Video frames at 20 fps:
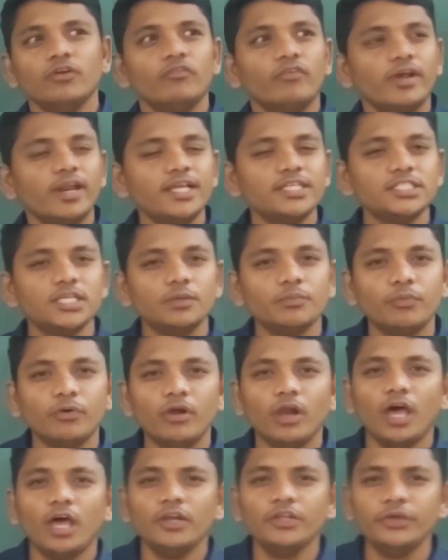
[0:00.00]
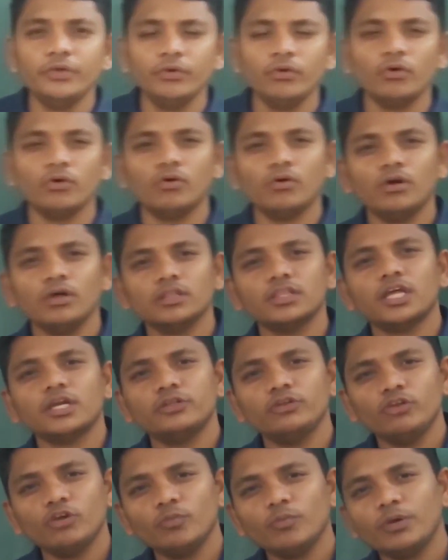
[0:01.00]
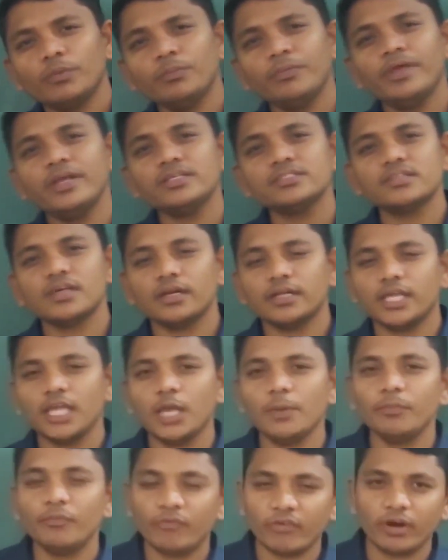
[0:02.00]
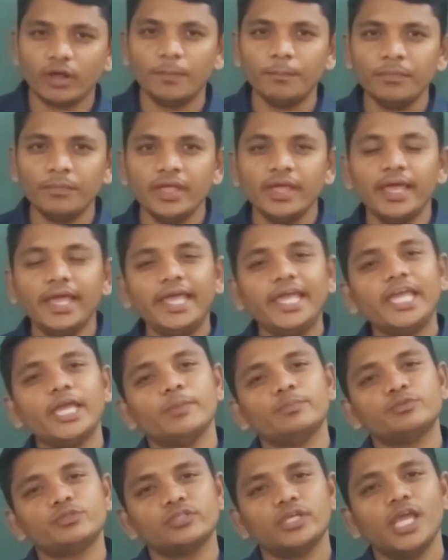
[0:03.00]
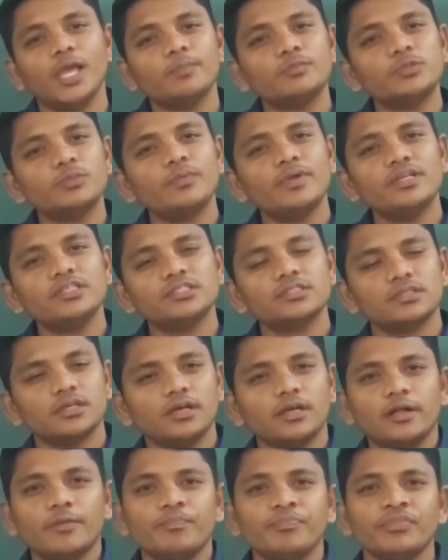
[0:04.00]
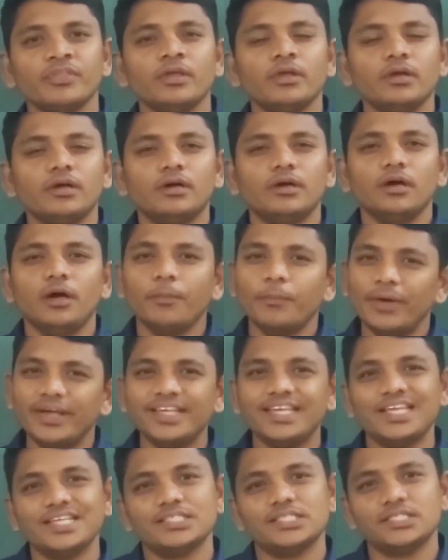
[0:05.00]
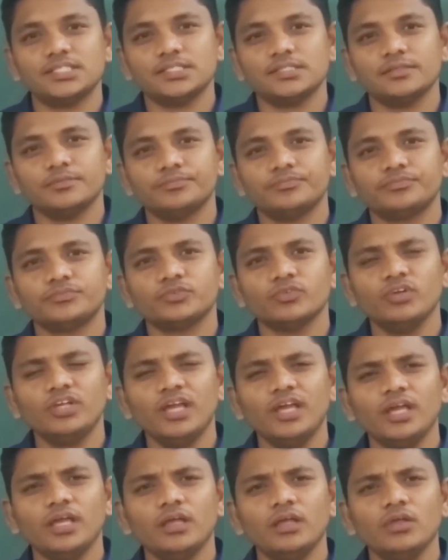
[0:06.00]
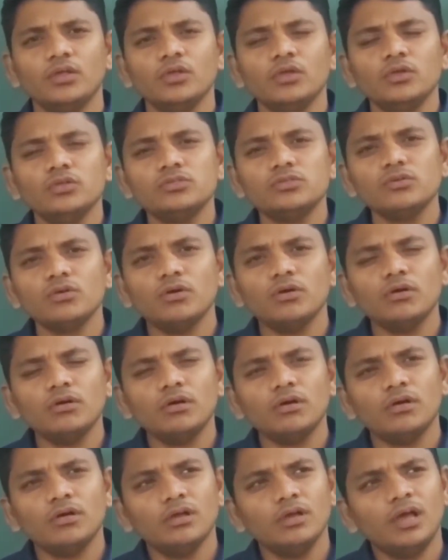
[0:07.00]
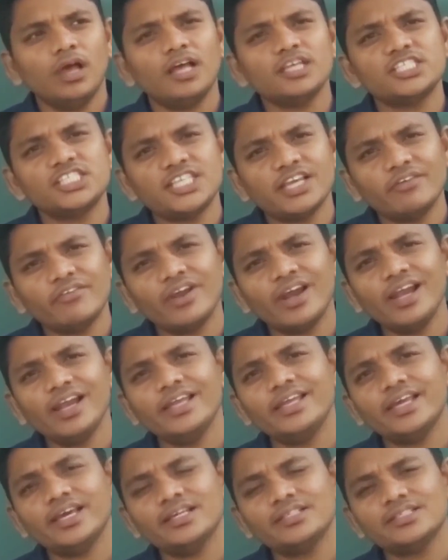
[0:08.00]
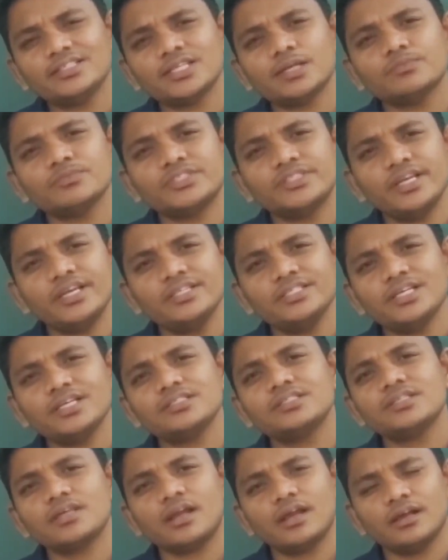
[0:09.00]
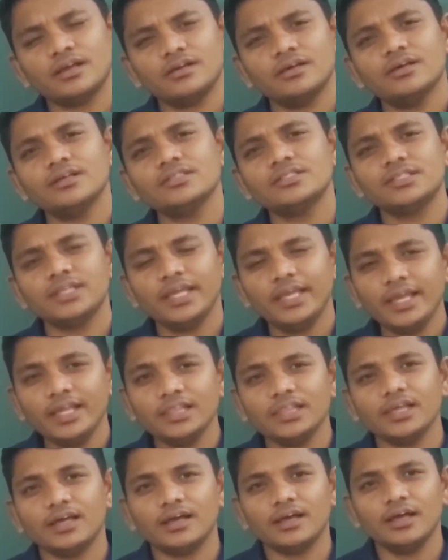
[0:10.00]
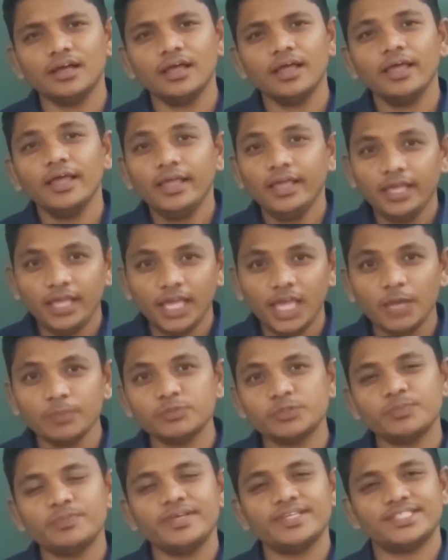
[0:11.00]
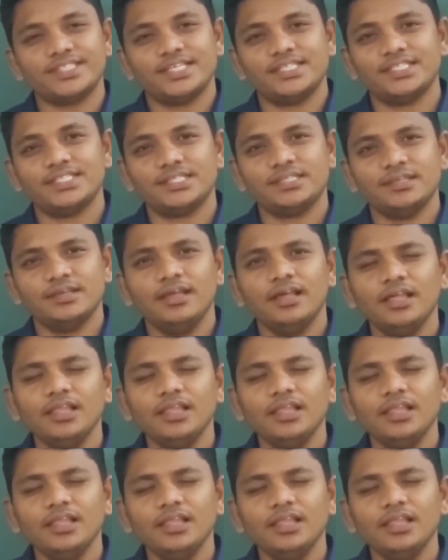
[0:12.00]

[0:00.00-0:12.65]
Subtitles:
For example, all you know that human beings came from apes. Apes means monkeys. Okay. So, several years some changes occurs in the ape species.